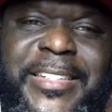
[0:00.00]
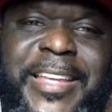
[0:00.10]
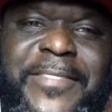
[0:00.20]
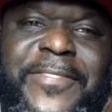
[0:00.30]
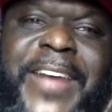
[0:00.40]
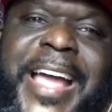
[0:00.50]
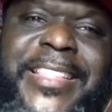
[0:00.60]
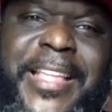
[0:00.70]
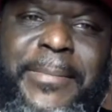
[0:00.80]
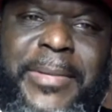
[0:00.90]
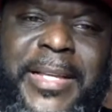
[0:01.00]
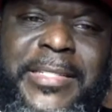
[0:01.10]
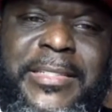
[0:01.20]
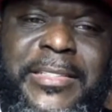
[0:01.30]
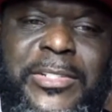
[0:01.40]
and find that
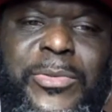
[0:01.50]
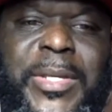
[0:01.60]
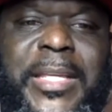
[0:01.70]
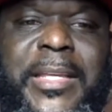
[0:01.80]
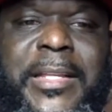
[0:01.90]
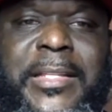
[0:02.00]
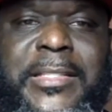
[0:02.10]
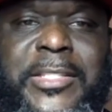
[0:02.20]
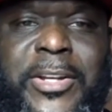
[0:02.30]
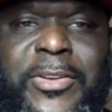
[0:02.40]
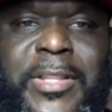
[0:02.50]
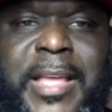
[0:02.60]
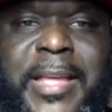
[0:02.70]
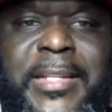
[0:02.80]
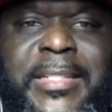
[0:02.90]
blessing so that we can turn
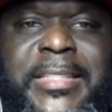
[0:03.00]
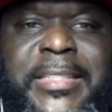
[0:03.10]
that